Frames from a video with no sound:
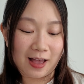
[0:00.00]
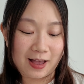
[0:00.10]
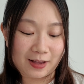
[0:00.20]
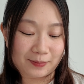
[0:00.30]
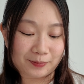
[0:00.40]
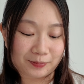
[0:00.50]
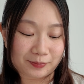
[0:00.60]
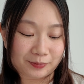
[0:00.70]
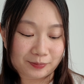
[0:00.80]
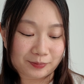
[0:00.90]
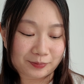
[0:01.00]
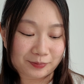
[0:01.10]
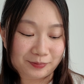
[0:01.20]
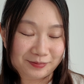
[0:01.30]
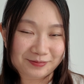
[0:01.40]

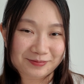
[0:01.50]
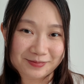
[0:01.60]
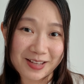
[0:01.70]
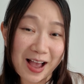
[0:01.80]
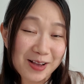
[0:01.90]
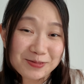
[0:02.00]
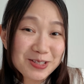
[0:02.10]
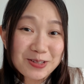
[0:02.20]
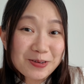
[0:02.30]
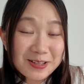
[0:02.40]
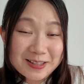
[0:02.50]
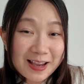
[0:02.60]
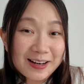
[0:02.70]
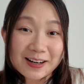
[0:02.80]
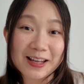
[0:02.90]
Yeah, I'm just so
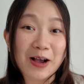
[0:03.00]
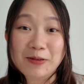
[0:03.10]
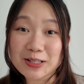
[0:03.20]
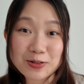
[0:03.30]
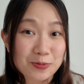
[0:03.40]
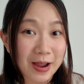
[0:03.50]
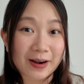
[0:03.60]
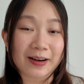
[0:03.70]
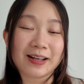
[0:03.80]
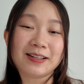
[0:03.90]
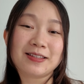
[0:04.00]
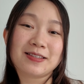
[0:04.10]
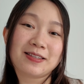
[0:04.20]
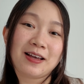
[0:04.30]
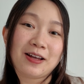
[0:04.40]
excited. I can't wait to wear
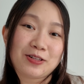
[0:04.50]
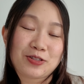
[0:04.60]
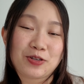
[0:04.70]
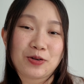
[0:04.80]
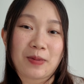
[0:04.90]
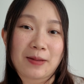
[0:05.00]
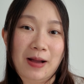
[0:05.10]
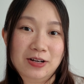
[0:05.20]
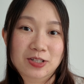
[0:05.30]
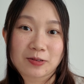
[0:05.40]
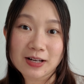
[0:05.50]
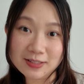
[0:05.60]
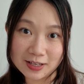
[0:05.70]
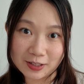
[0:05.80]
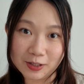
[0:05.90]
it to my
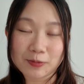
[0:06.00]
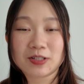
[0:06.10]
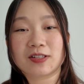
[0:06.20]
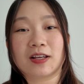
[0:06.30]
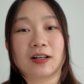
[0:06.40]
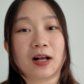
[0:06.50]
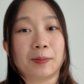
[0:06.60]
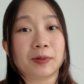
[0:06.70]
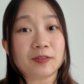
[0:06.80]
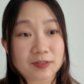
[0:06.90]
bachelorette dinner, which is in a couple